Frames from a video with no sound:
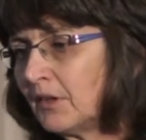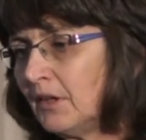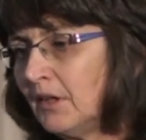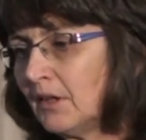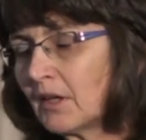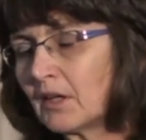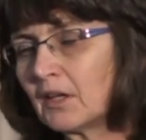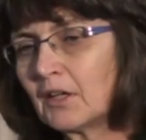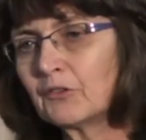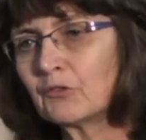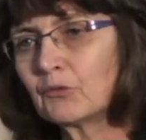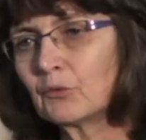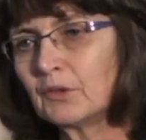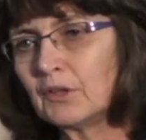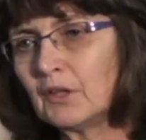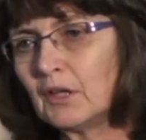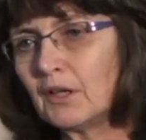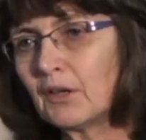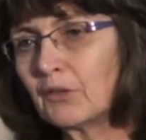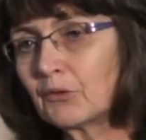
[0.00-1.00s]
E accounts for
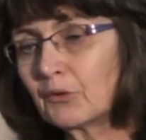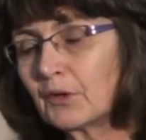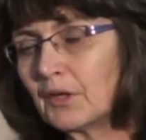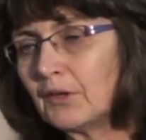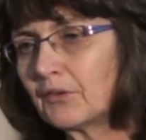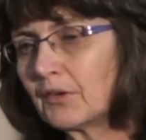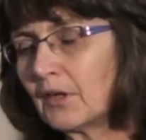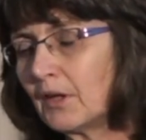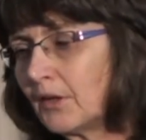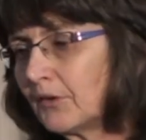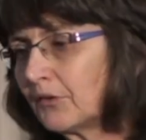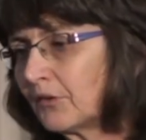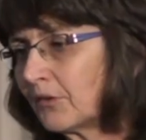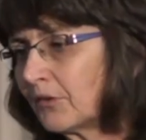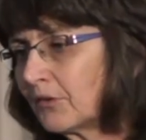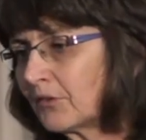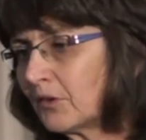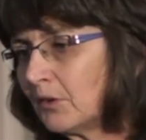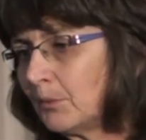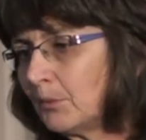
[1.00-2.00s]
nearly 3,000
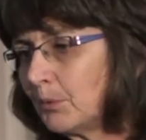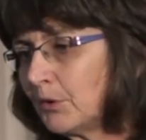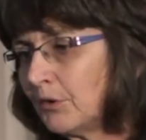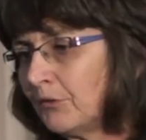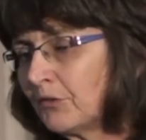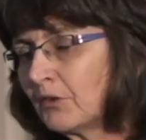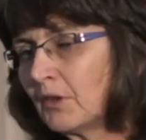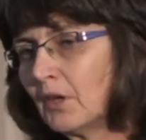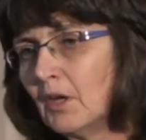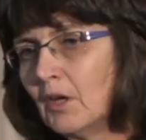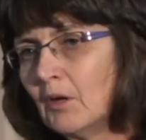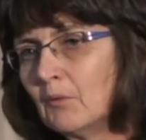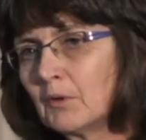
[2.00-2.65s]
stillbirths,